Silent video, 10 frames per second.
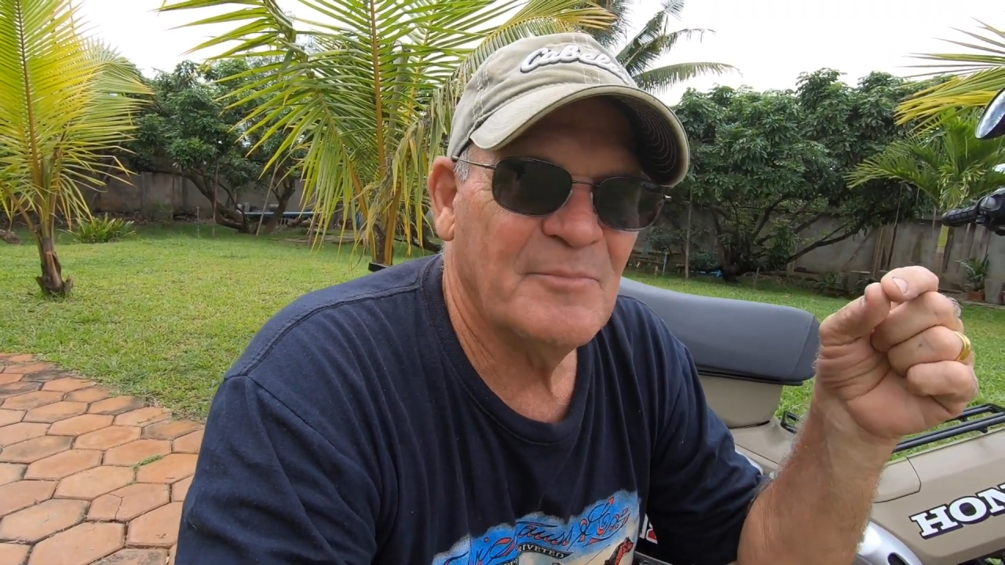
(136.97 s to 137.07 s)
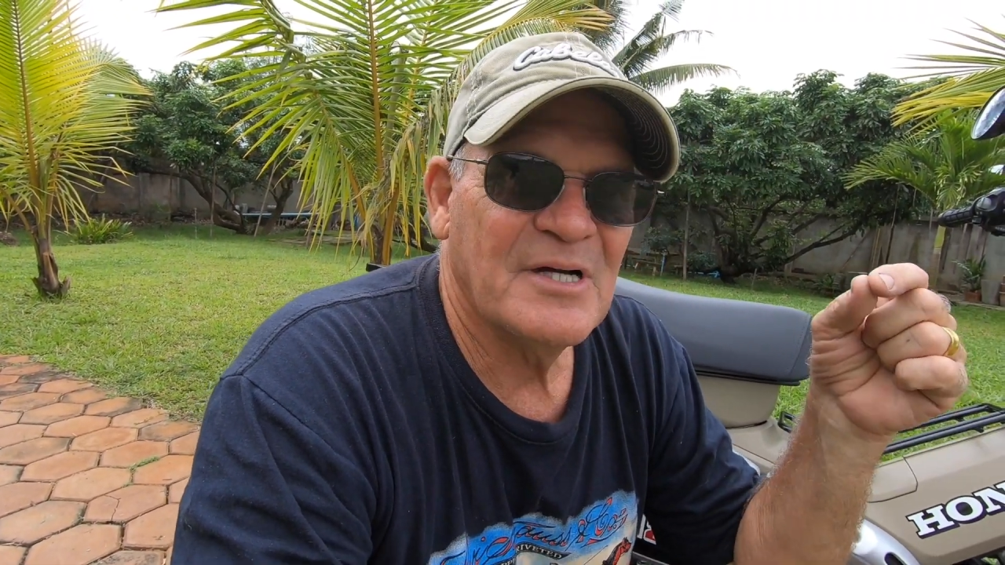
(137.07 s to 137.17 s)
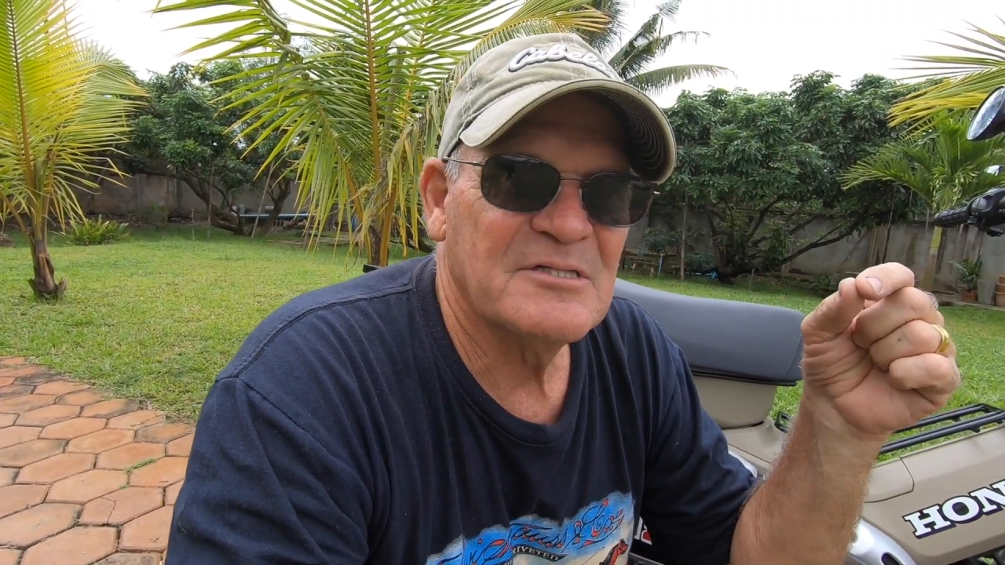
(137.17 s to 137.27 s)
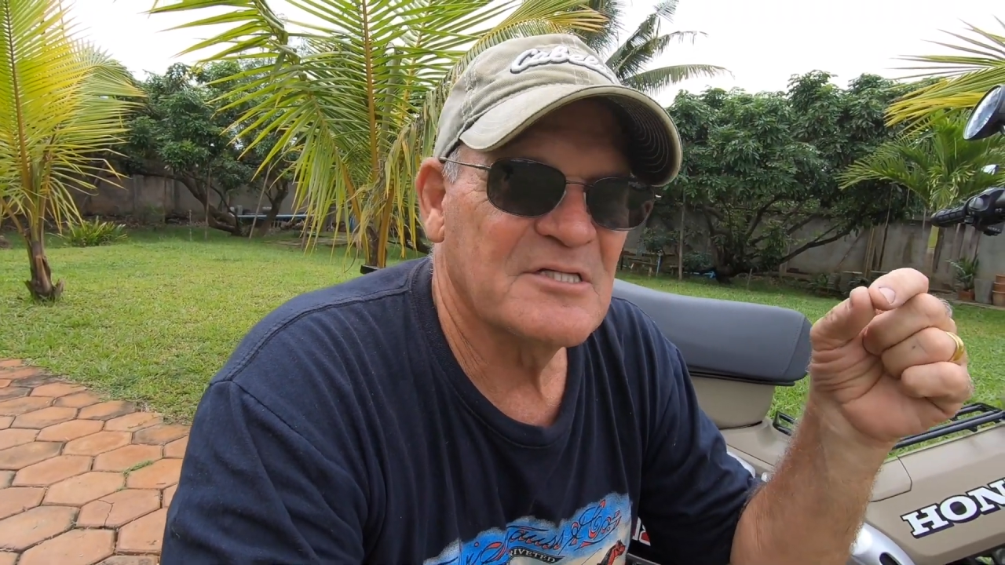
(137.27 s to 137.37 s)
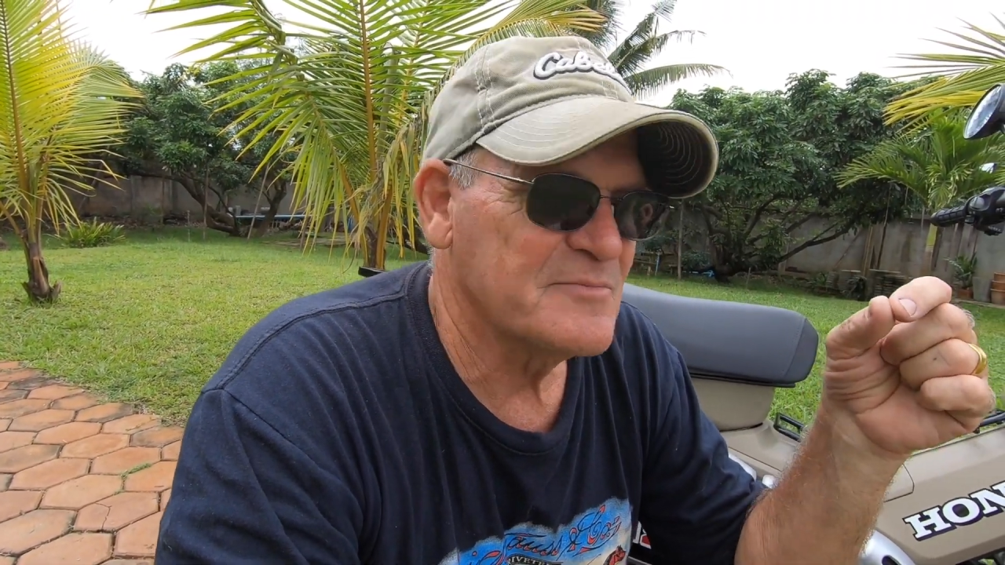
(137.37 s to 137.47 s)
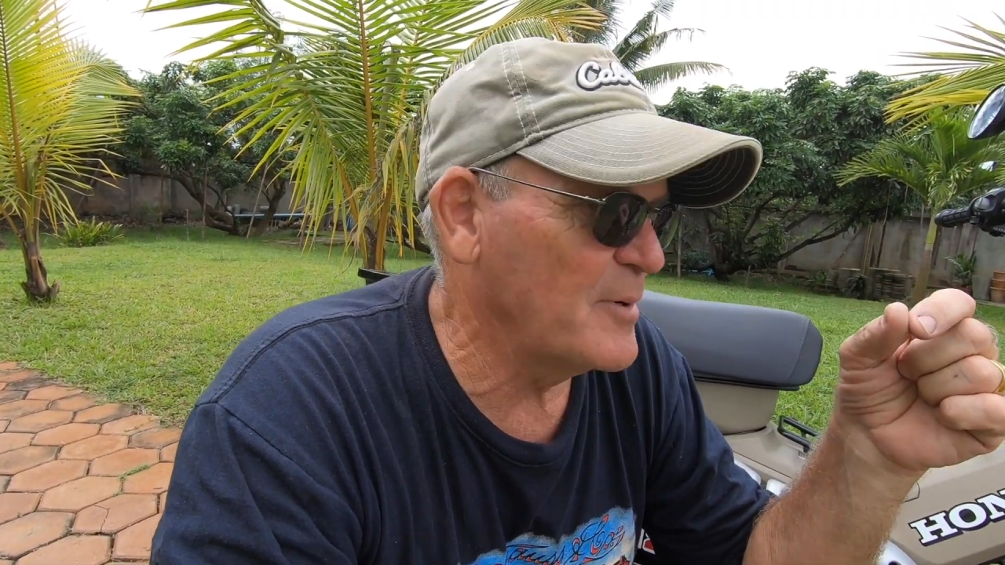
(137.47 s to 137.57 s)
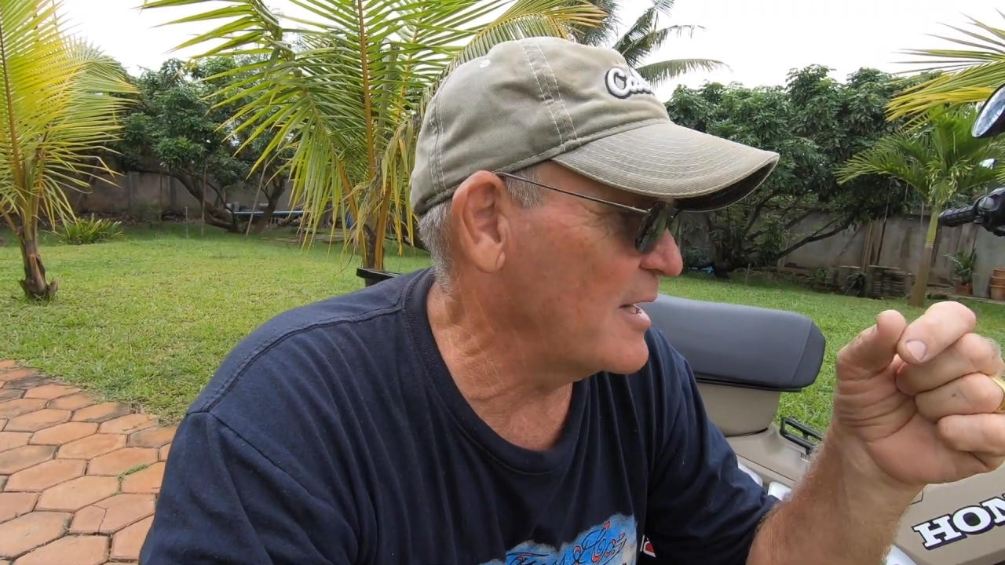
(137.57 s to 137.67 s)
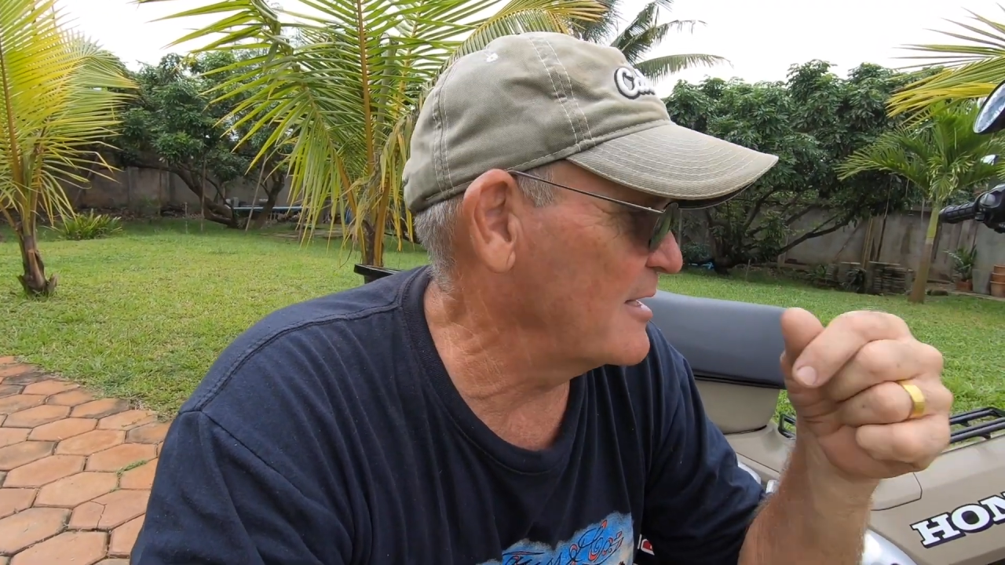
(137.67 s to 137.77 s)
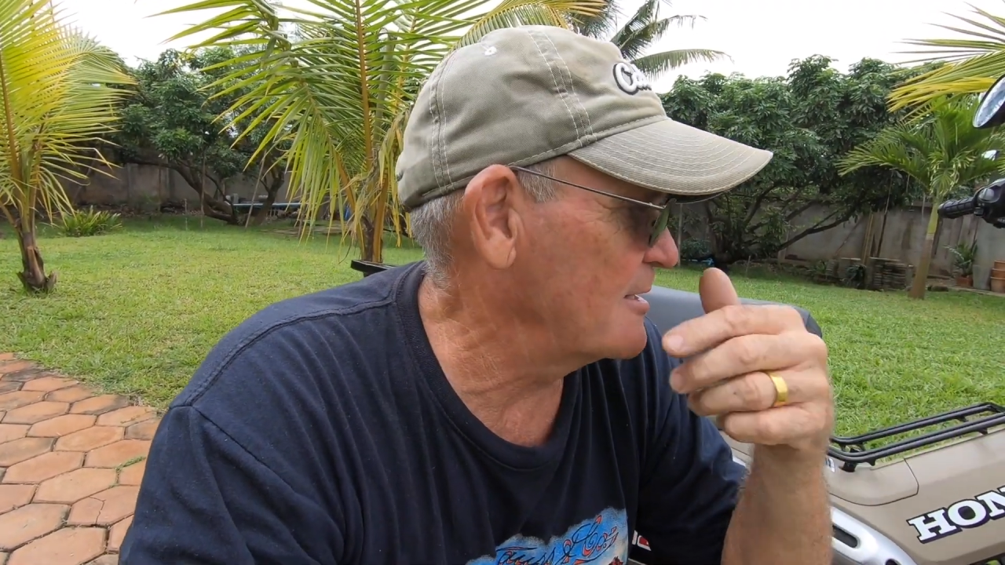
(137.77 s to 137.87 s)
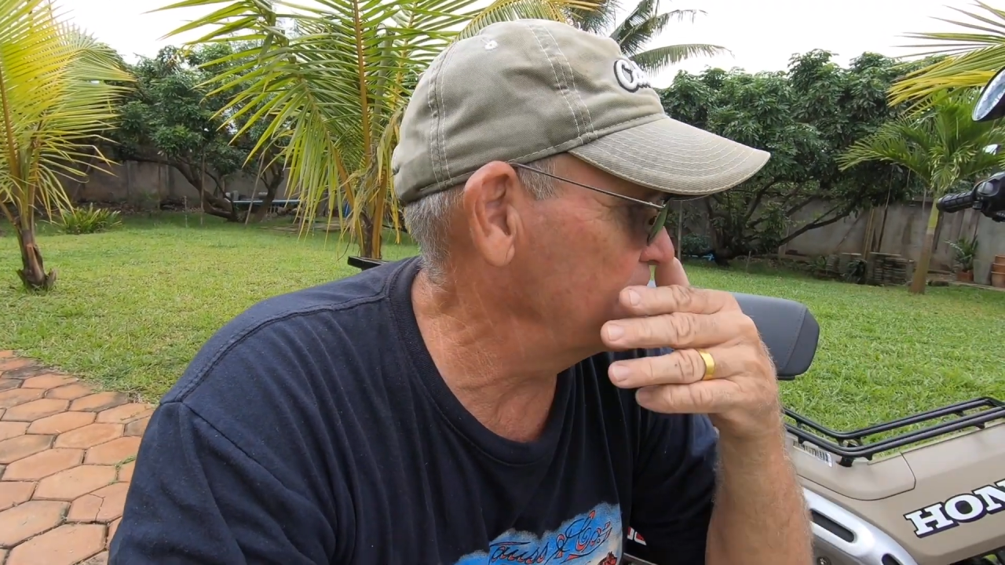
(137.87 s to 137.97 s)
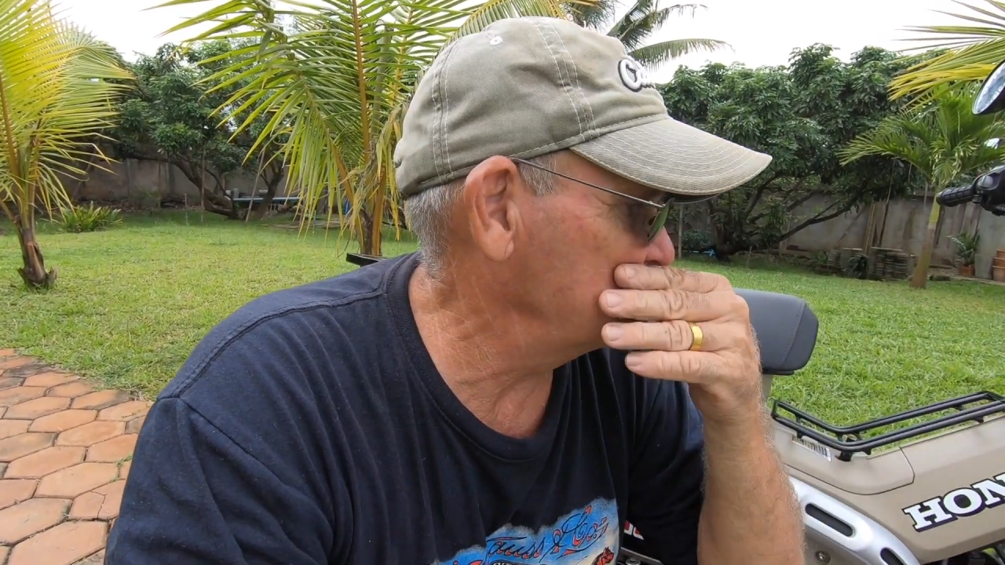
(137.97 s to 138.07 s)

about this bike.